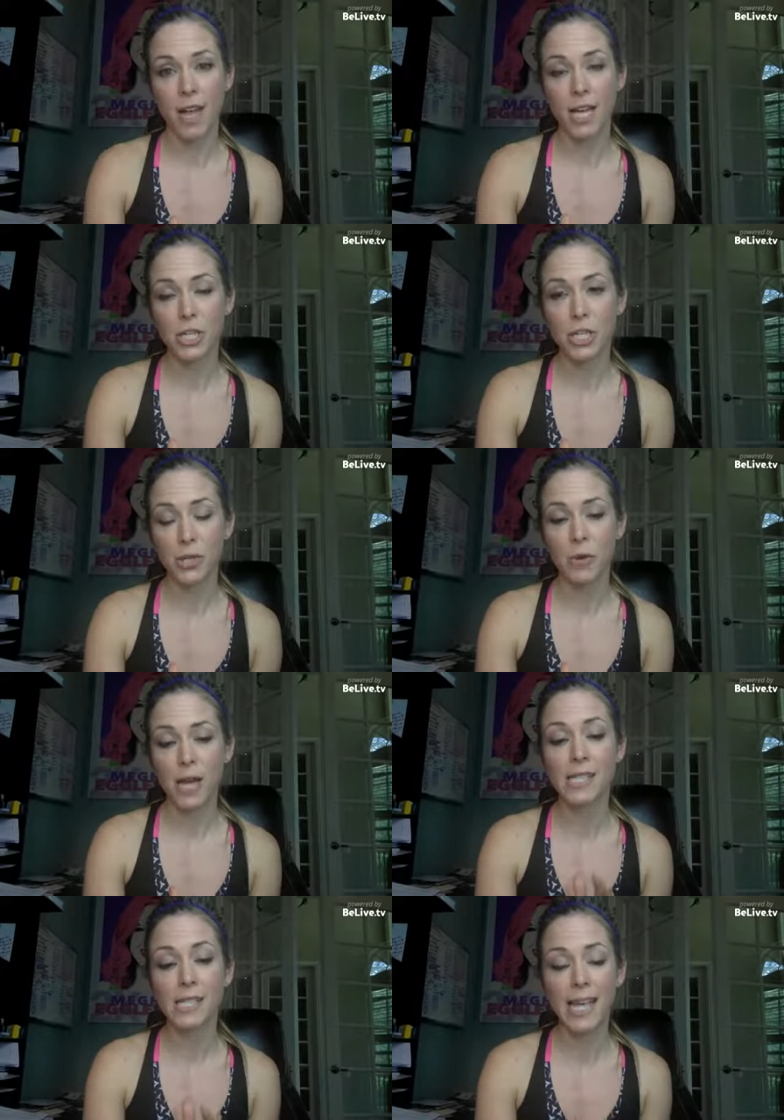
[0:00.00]
I do. I
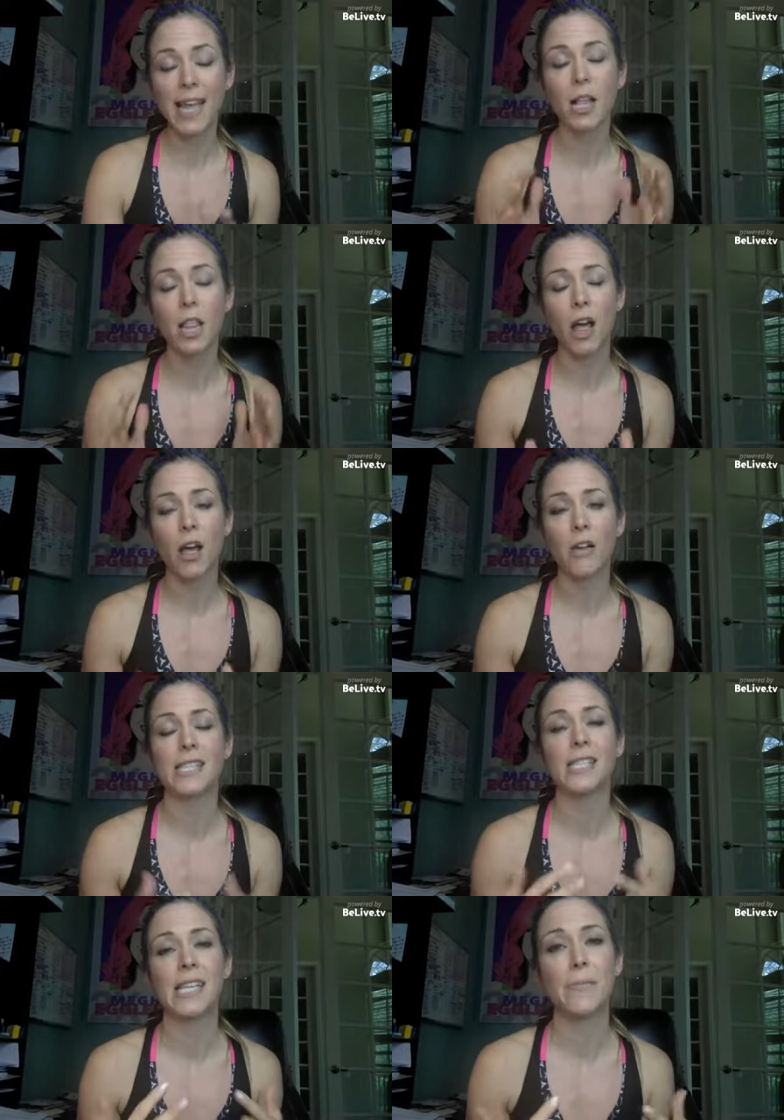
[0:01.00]
say
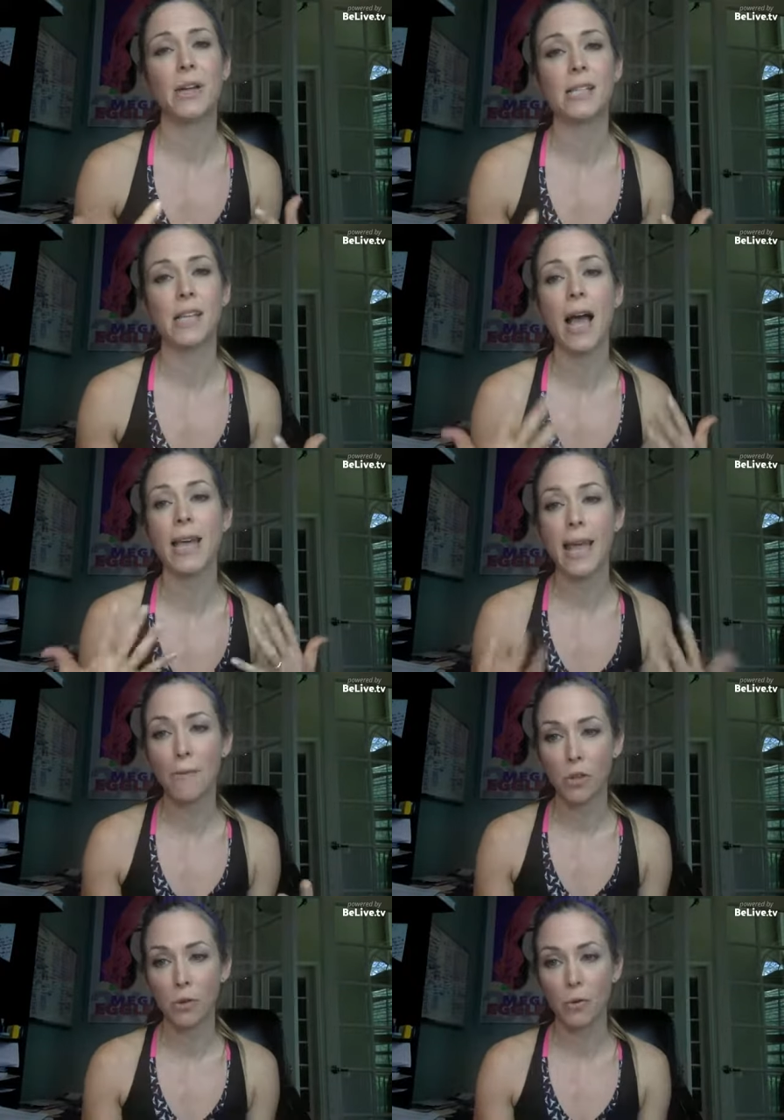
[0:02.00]
it because I
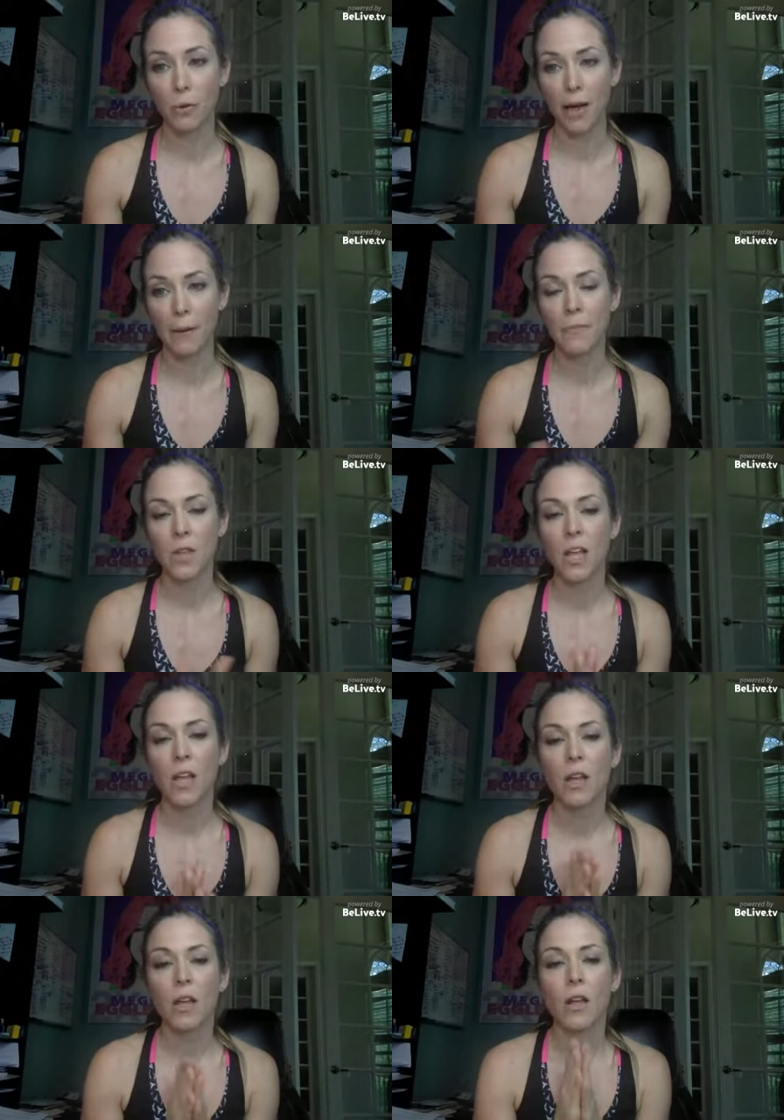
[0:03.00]
am you. Okay.
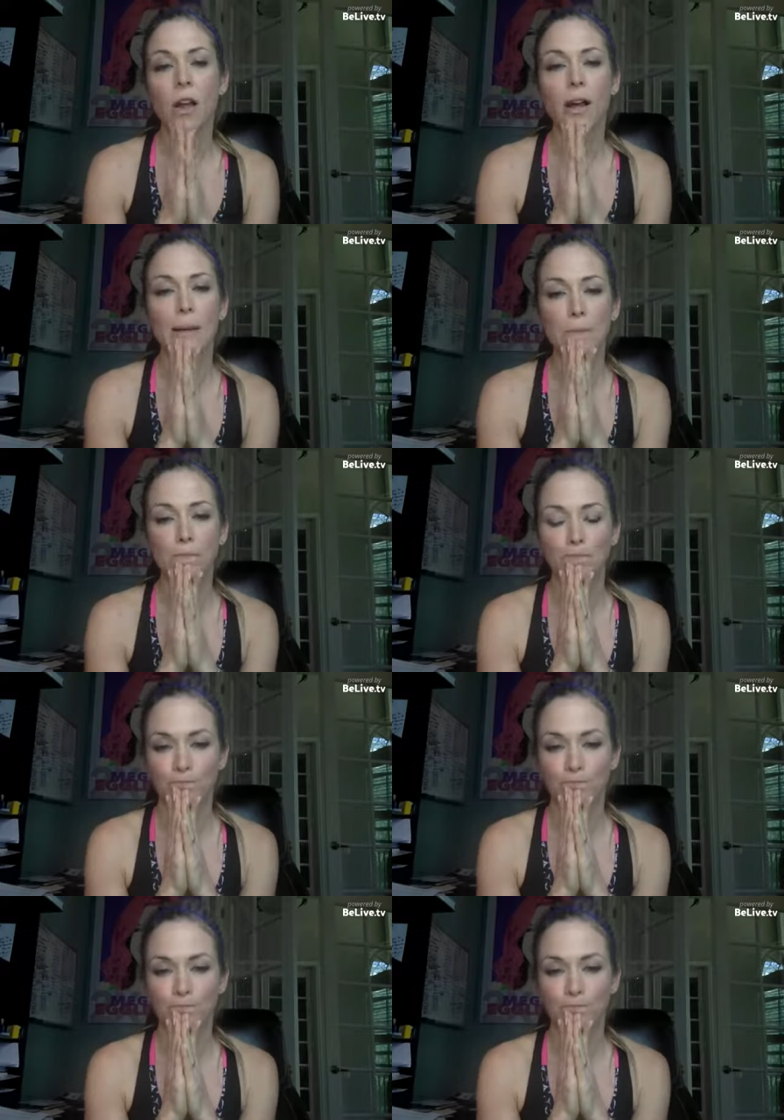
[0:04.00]
Um.